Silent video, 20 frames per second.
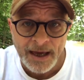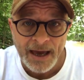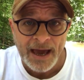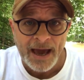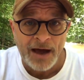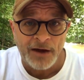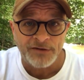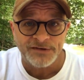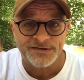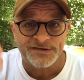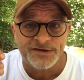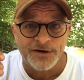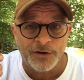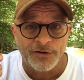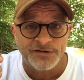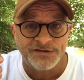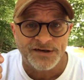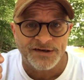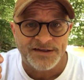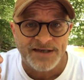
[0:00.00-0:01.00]

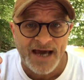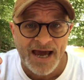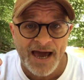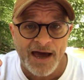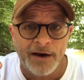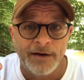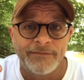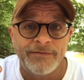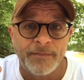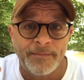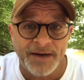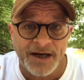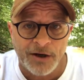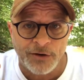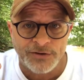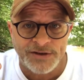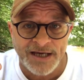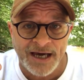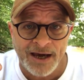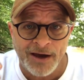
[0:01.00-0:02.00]
outskirts of town of a bigger
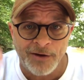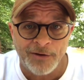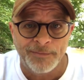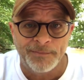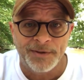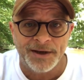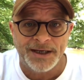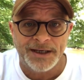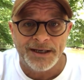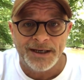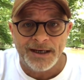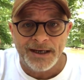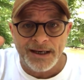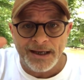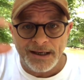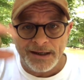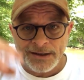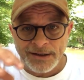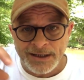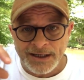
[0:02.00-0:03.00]
town, but
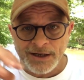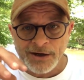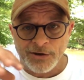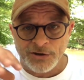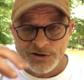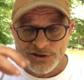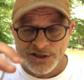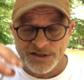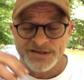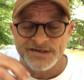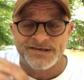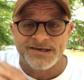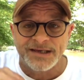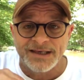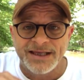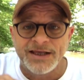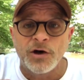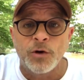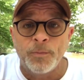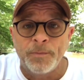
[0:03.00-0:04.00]
near to this
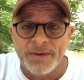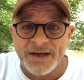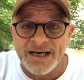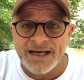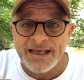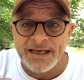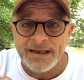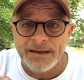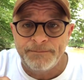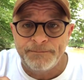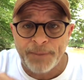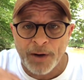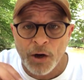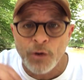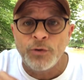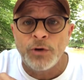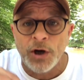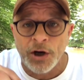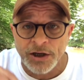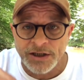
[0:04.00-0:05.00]
little bitty
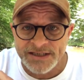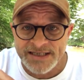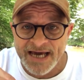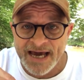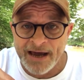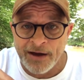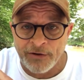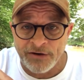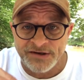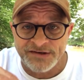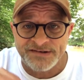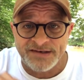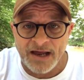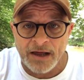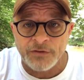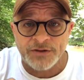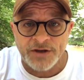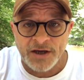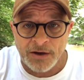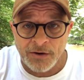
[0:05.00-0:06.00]
podunk town in
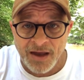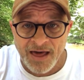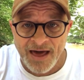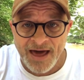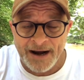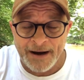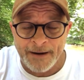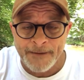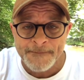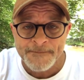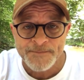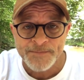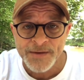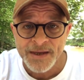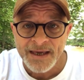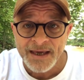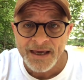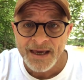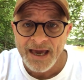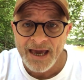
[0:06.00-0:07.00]
South Carolina.
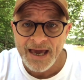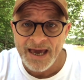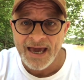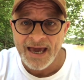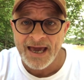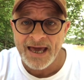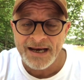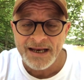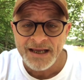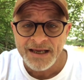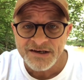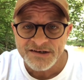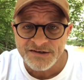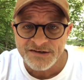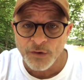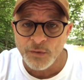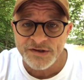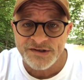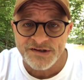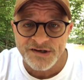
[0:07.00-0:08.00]
And
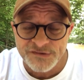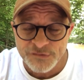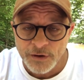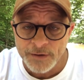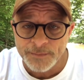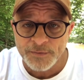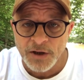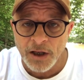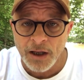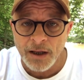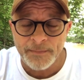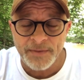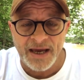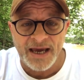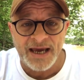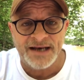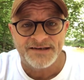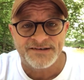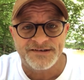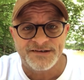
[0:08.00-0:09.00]
so it's a strip club.
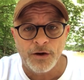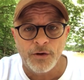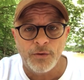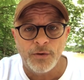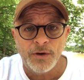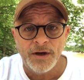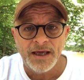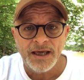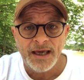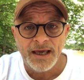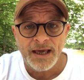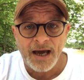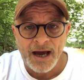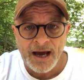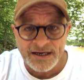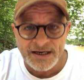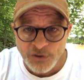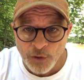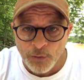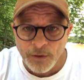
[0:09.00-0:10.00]
And so
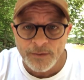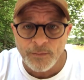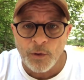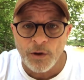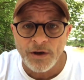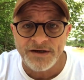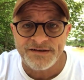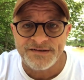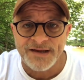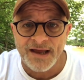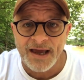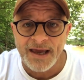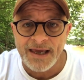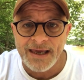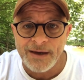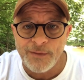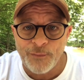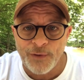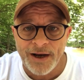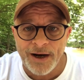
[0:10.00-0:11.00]
I told him what to say.
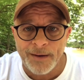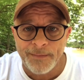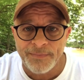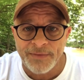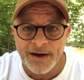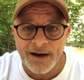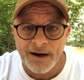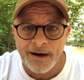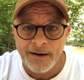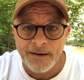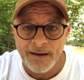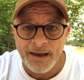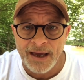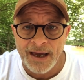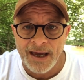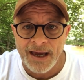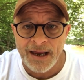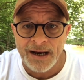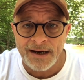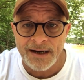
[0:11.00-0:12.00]
He went up there
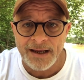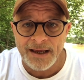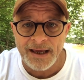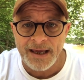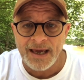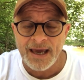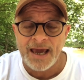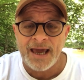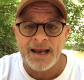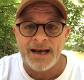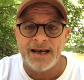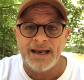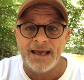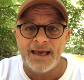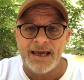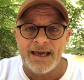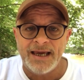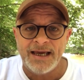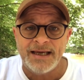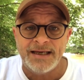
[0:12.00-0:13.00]
and and
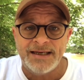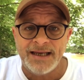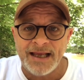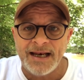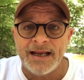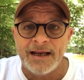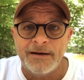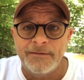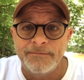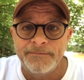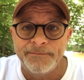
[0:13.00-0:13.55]
he did it.